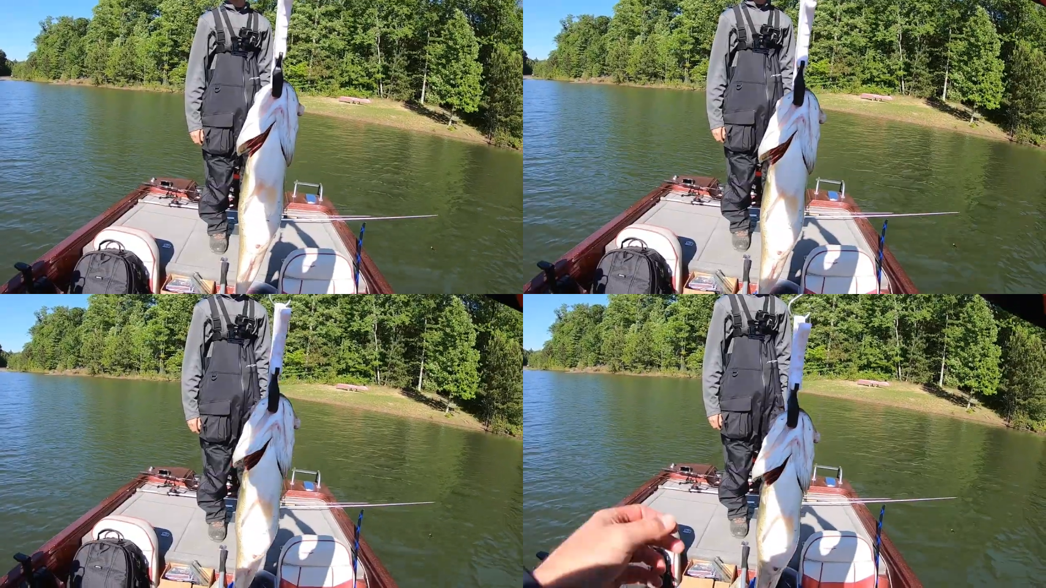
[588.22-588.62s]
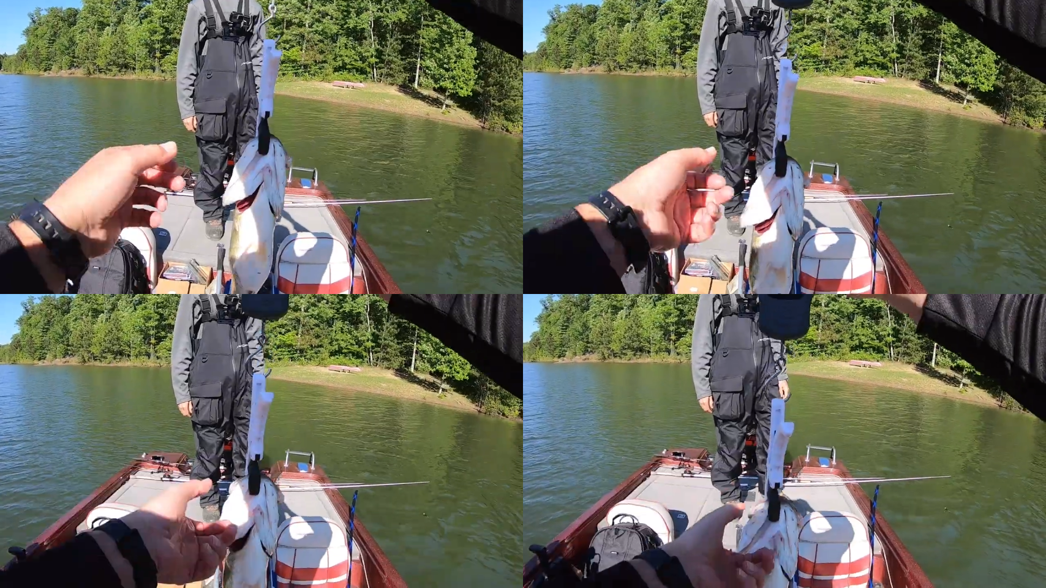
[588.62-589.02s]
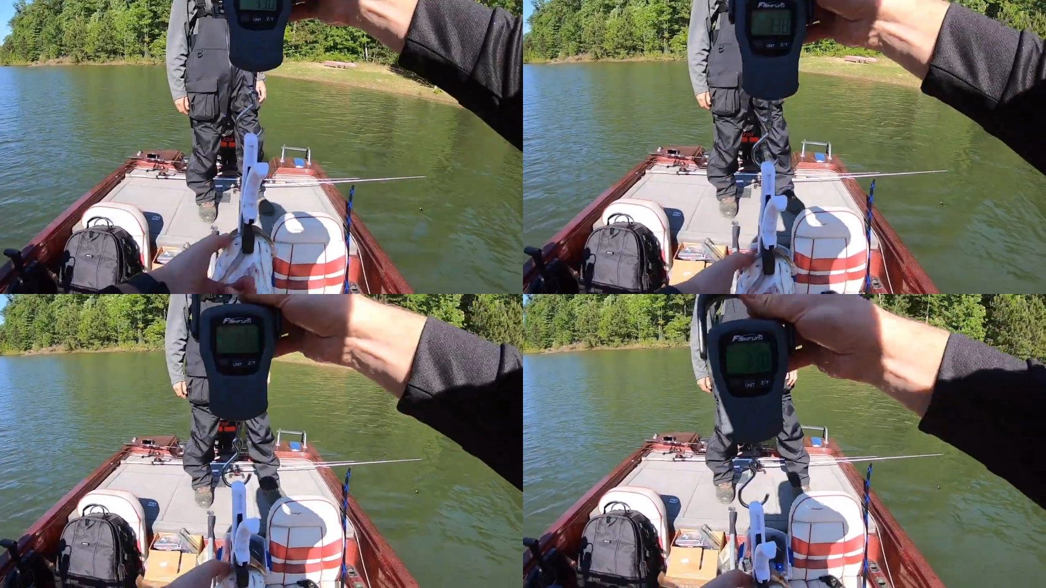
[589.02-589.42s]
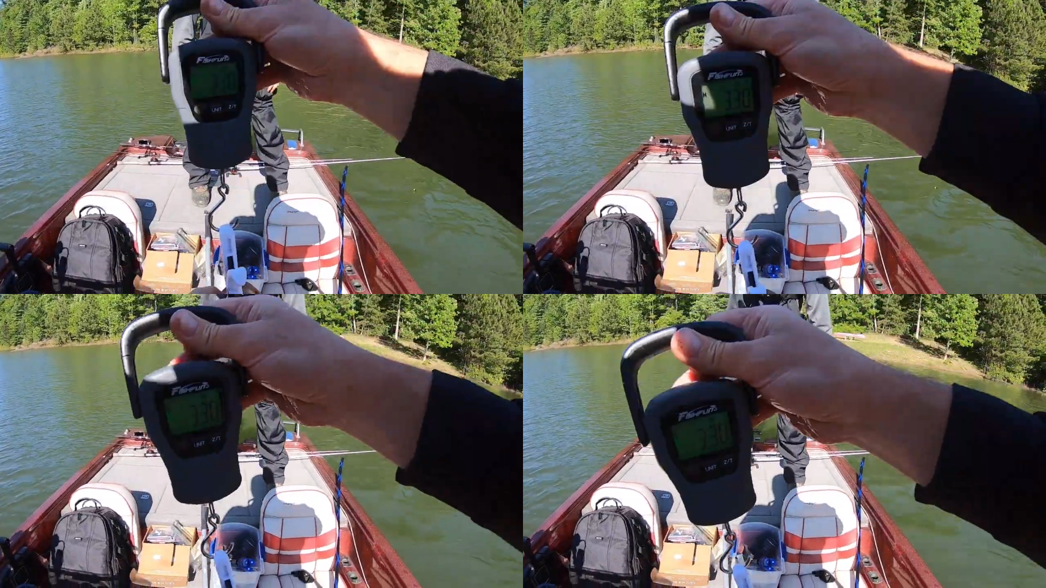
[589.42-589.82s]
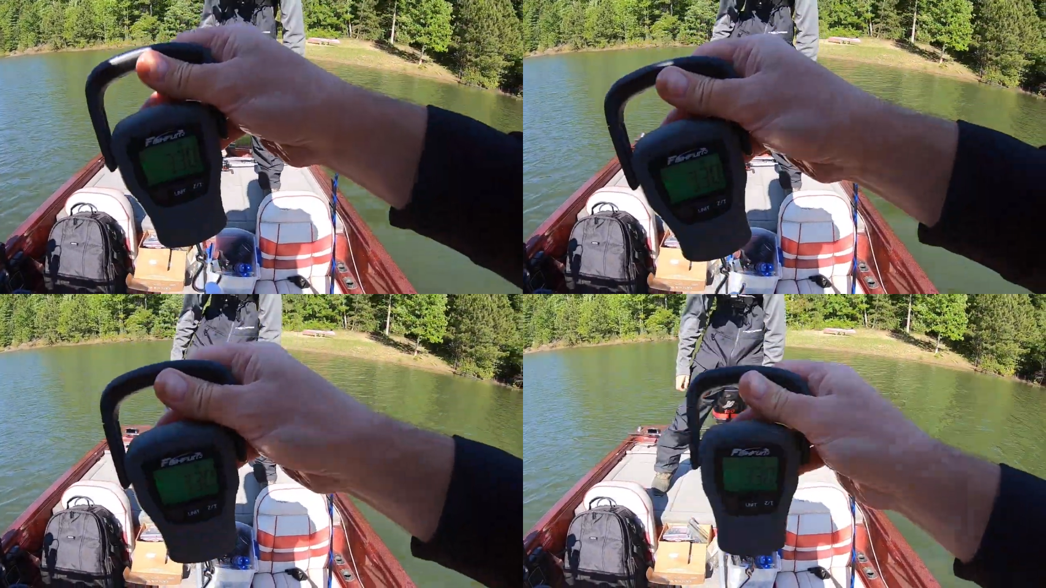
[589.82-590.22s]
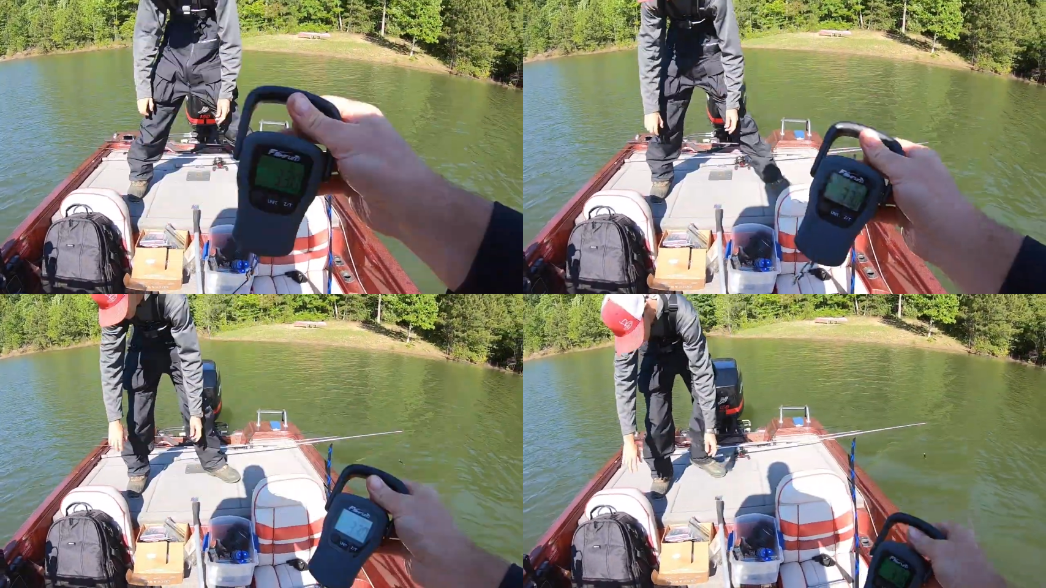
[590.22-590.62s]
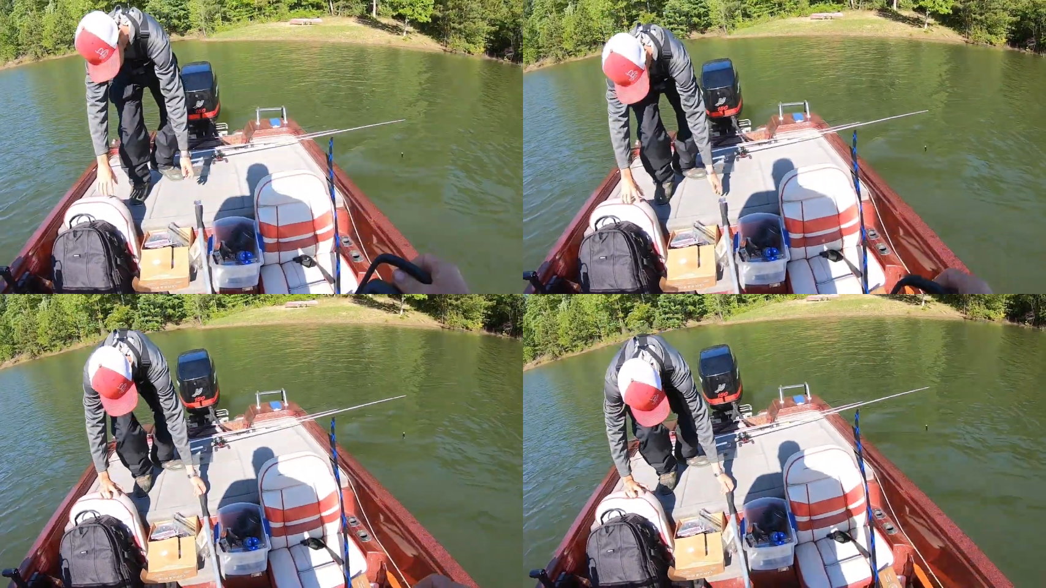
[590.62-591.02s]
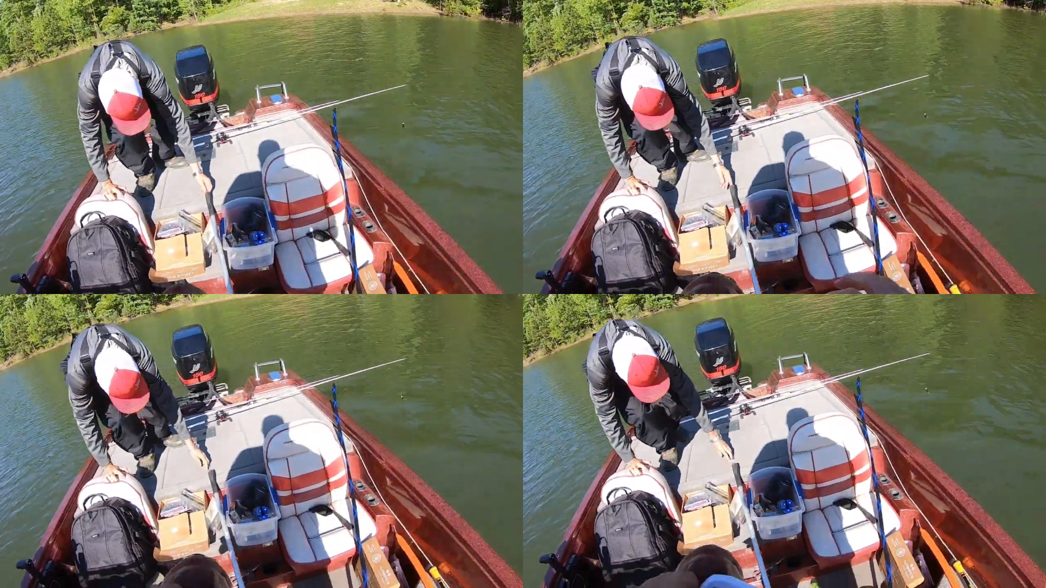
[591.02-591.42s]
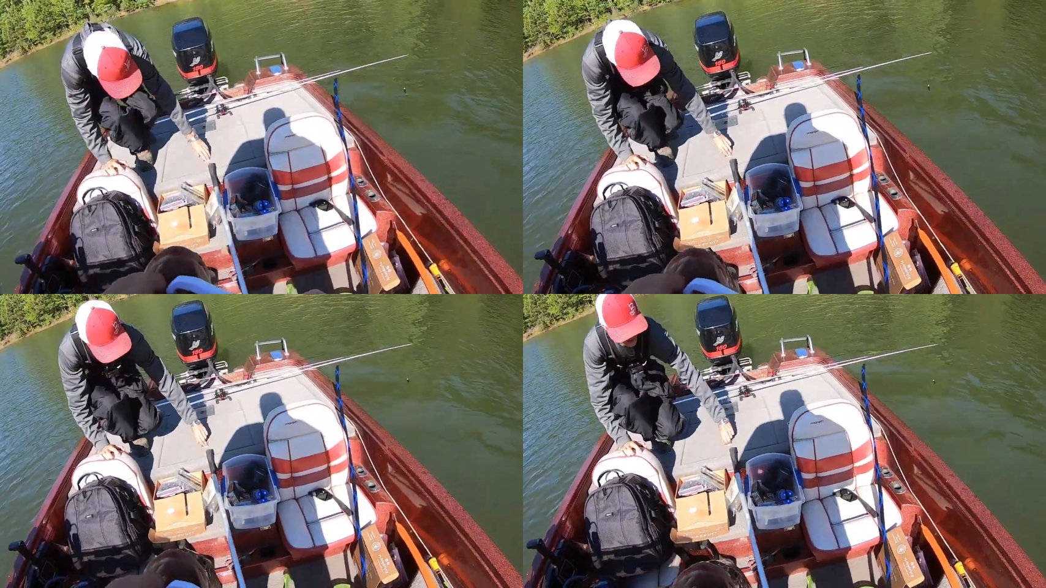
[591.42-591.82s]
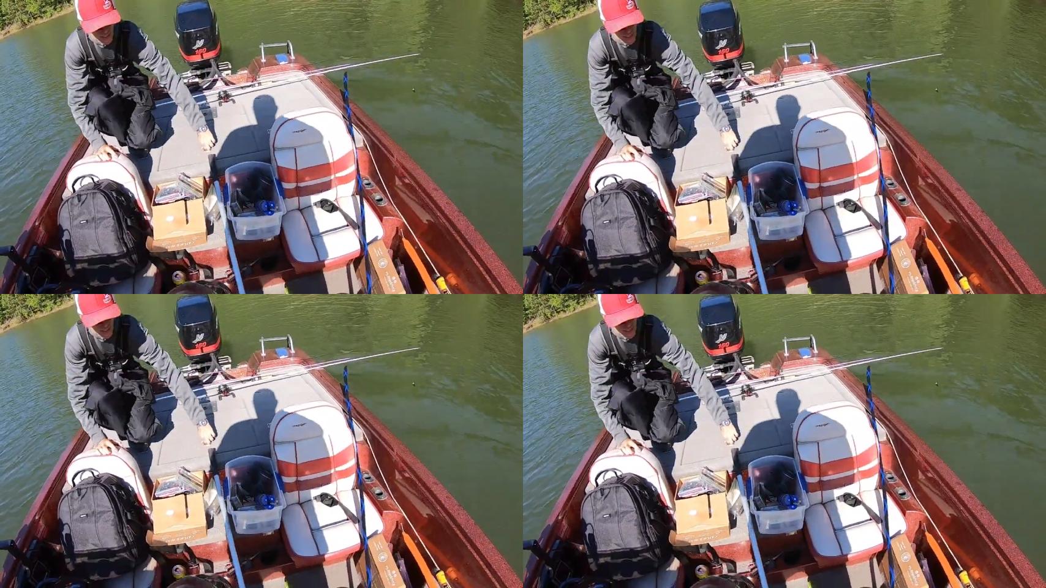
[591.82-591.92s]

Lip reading: Nobody's mouth can be seen.